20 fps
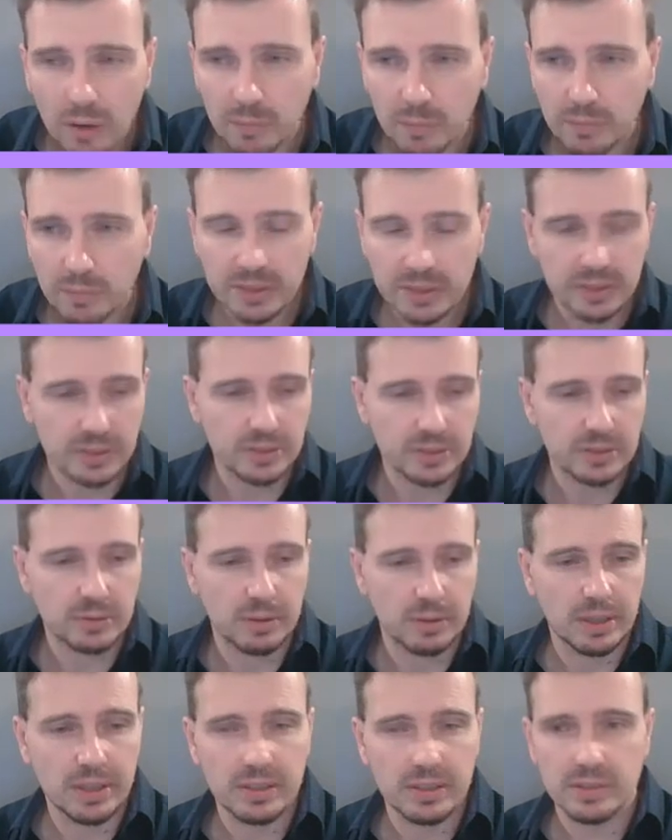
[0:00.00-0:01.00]
Meters
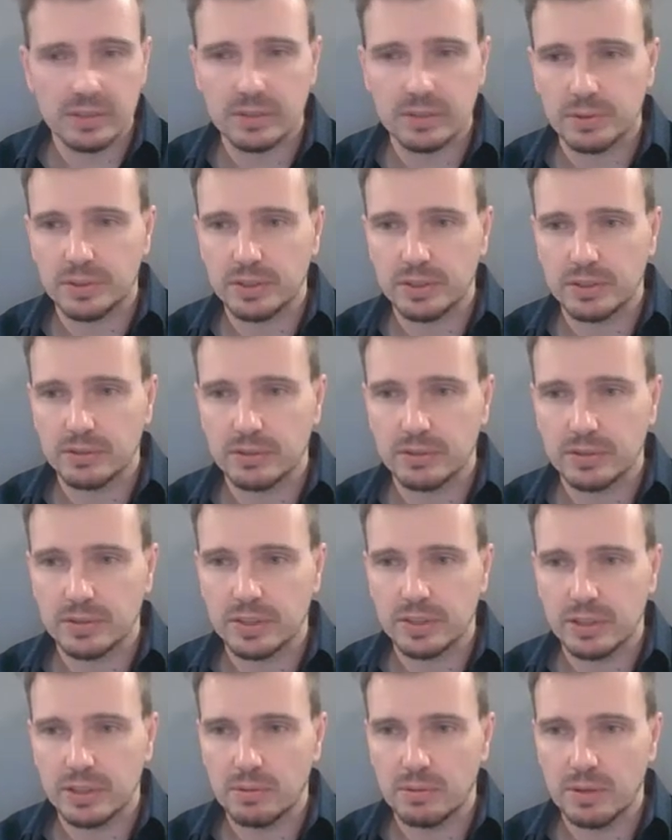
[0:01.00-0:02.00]
squared is what the
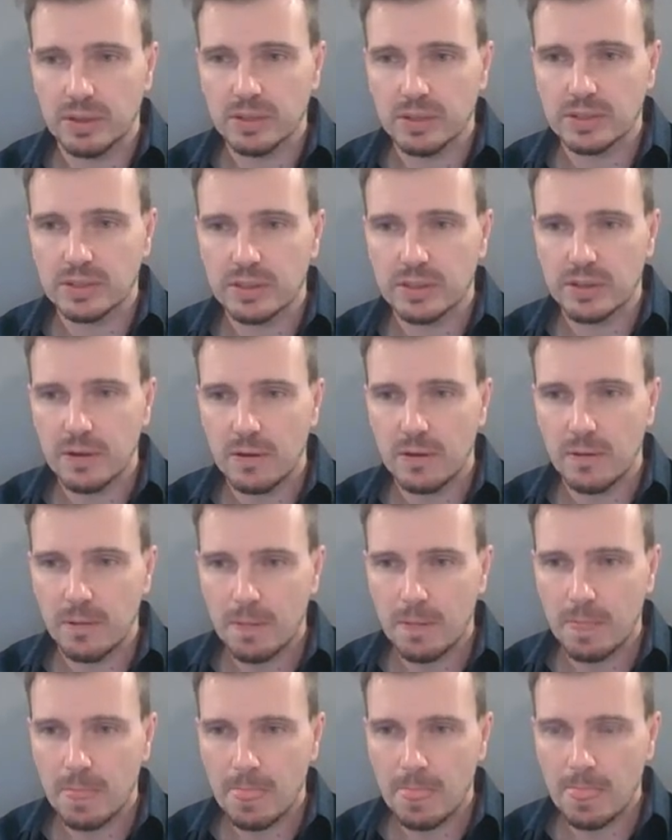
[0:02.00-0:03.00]
units I want,
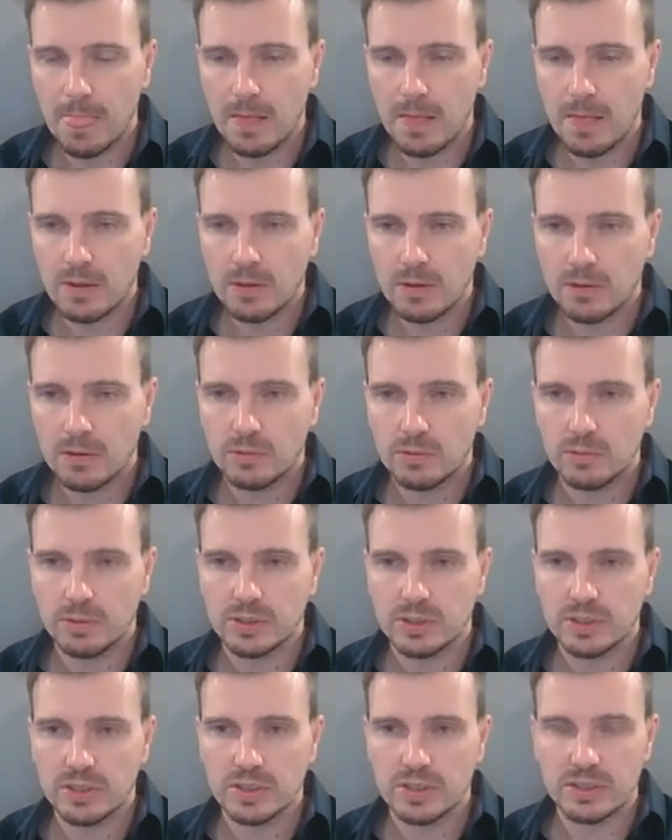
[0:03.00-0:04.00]

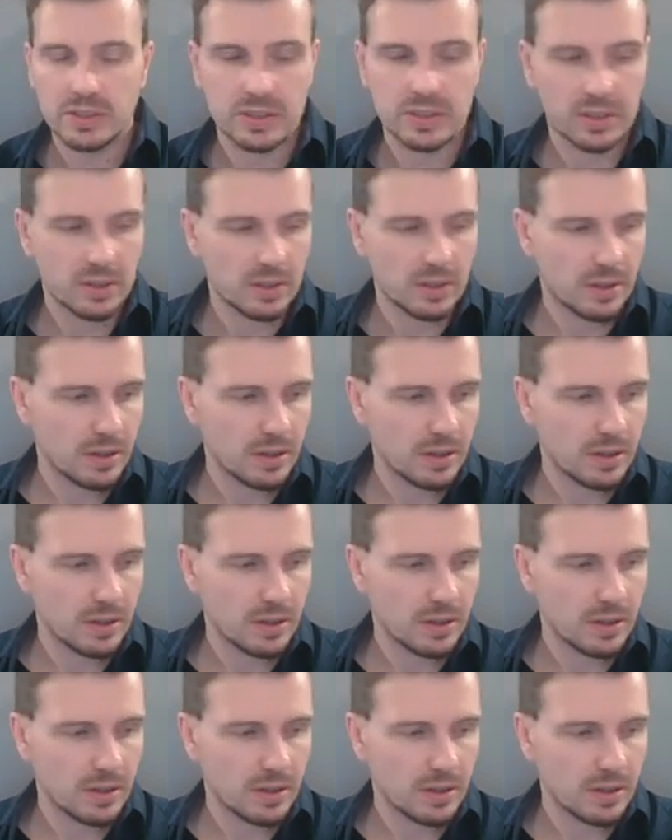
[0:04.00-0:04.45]
which is